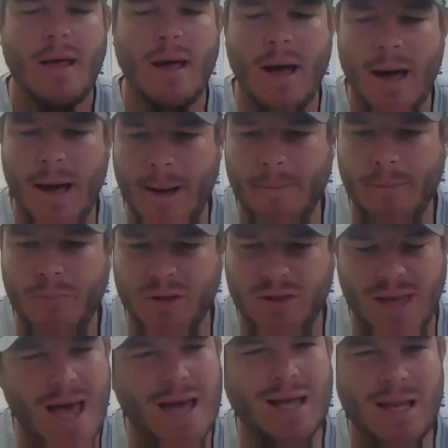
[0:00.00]
Um, but
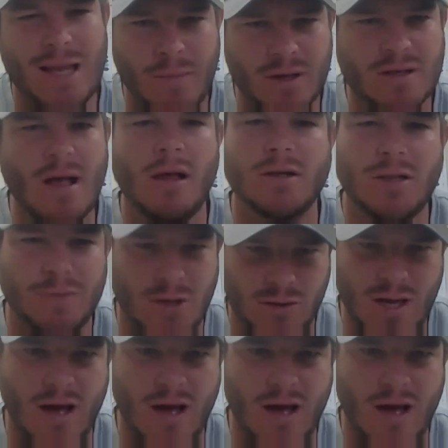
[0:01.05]
the academic scholarships are